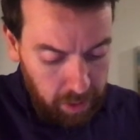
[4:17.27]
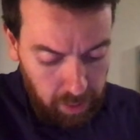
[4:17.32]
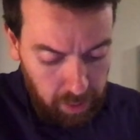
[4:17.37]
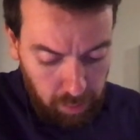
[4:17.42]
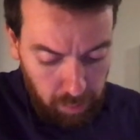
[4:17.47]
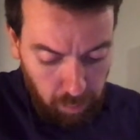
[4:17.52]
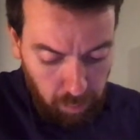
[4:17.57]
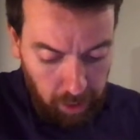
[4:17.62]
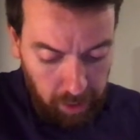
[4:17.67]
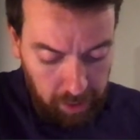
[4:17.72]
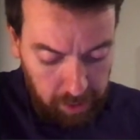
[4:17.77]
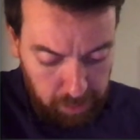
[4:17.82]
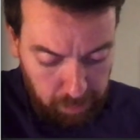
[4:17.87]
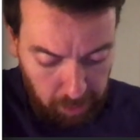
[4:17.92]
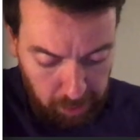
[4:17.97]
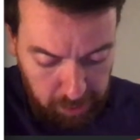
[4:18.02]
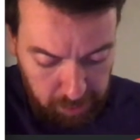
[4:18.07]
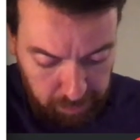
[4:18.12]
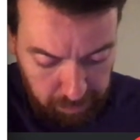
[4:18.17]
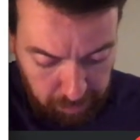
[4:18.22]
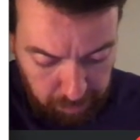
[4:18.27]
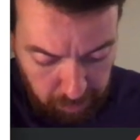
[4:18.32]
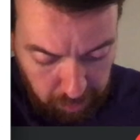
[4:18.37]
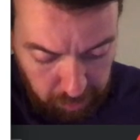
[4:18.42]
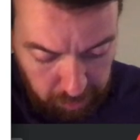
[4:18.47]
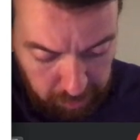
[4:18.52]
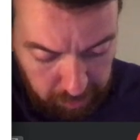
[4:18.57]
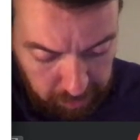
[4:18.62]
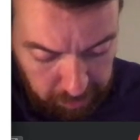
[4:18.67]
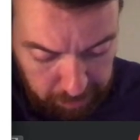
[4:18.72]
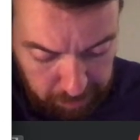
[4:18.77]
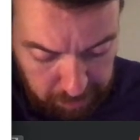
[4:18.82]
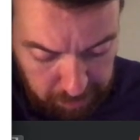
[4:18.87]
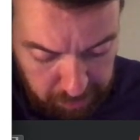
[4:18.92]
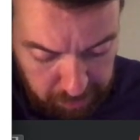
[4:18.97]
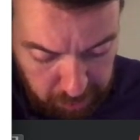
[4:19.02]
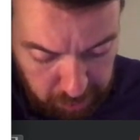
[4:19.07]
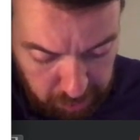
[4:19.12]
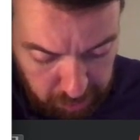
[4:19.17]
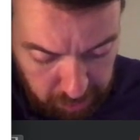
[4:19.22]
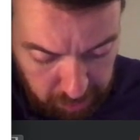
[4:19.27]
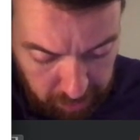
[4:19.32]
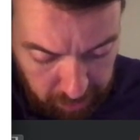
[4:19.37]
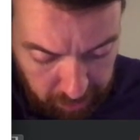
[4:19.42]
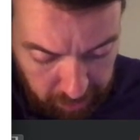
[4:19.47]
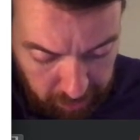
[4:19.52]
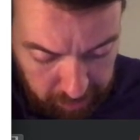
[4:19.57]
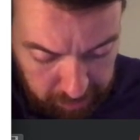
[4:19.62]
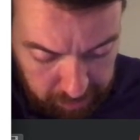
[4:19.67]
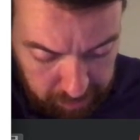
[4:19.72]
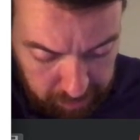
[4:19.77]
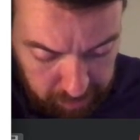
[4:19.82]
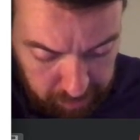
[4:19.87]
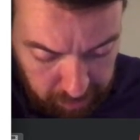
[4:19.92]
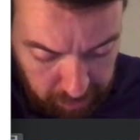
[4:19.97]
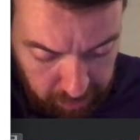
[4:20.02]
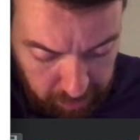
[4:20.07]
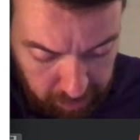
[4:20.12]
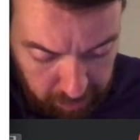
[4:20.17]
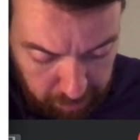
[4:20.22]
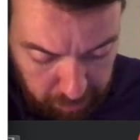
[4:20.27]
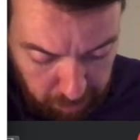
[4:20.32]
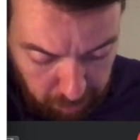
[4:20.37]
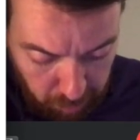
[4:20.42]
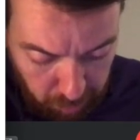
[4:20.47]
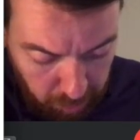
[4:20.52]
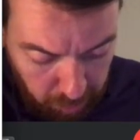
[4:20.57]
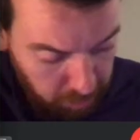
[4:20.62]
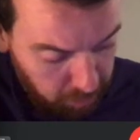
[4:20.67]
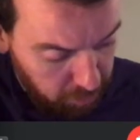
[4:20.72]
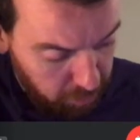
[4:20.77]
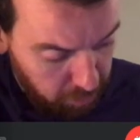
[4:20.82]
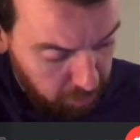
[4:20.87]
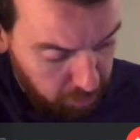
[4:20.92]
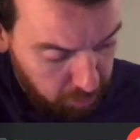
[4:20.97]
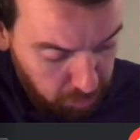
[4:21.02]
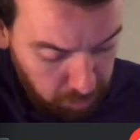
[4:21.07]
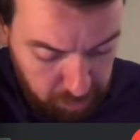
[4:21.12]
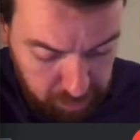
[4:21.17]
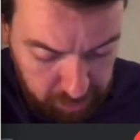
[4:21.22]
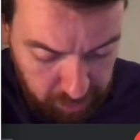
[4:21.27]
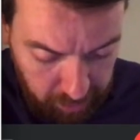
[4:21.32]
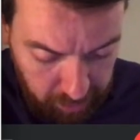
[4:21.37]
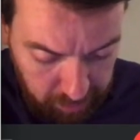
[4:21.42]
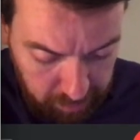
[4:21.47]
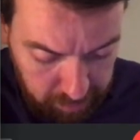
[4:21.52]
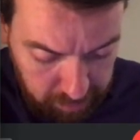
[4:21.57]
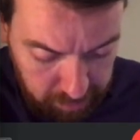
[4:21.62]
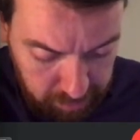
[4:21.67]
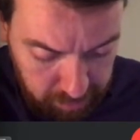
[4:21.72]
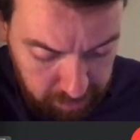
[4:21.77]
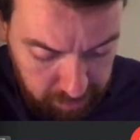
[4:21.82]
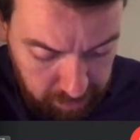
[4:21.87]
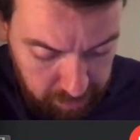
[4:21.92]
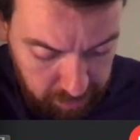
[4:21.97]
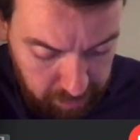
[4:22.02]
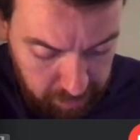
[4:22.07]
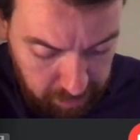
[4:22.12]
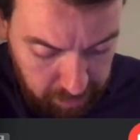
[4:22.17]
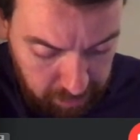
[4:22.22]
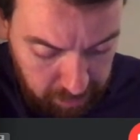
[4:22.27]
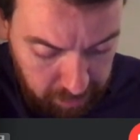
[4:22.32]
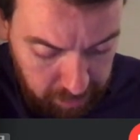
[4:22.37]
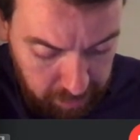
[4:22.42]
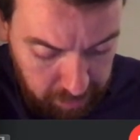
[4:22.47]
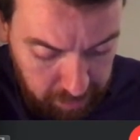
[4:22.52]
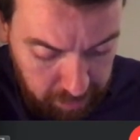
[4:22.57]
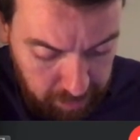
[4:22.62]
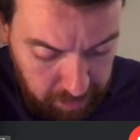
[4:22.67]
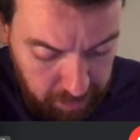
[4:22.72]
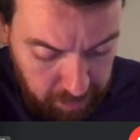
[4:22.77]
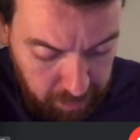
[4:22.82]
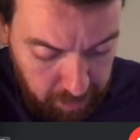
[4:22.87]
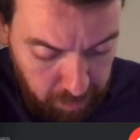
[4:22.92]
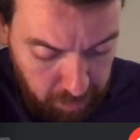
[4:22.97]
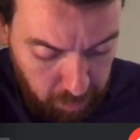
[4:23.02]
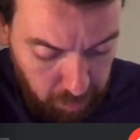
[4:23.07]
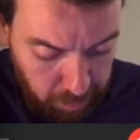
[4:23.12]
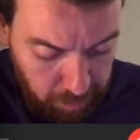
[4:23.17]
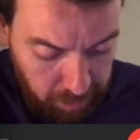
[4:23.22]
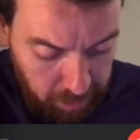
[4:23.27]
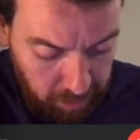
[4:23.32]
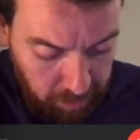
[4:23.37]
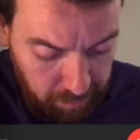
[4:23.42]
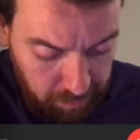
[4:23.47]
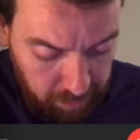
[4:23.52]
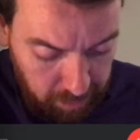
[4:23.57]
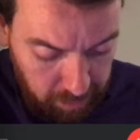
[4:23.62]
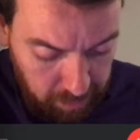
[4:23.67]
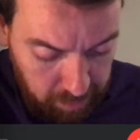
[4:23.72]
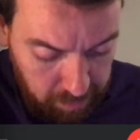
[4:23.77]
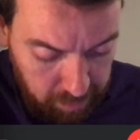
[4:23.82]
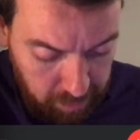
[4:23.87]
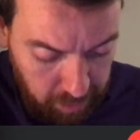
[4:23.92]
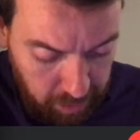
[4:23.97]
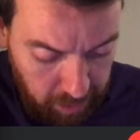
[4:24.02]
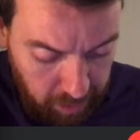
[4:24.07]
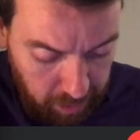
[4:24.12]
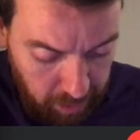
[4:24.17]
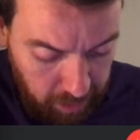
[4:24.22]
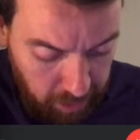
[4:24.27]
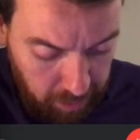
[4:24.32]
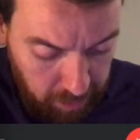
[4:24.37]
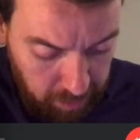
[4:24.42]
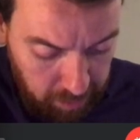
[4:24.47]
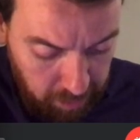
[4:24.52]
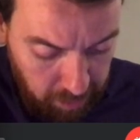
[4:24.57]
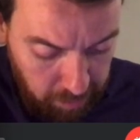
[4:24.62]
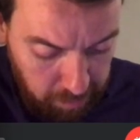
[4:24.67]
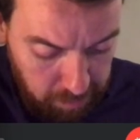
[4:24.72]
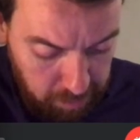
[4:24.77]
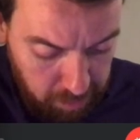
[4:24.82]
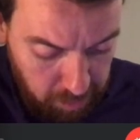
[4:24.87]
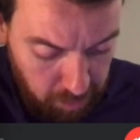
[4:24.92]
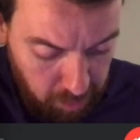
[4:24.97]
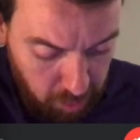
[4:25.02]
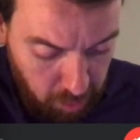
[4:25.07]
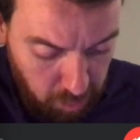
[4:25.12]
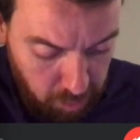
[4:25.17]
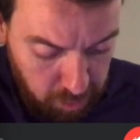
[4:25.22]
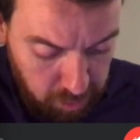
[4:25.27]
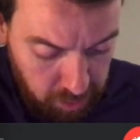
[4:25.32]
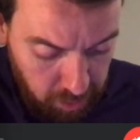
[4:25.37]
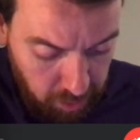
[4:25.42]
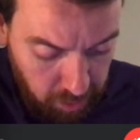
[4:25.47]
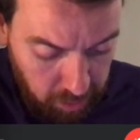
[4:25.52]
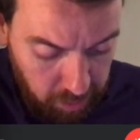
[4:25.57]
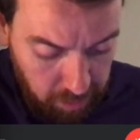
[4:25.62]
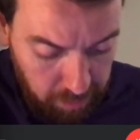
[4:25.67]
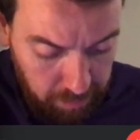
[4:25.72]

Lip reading: write an expression for the position at 0.2 seconds, will be given as a times the cosine.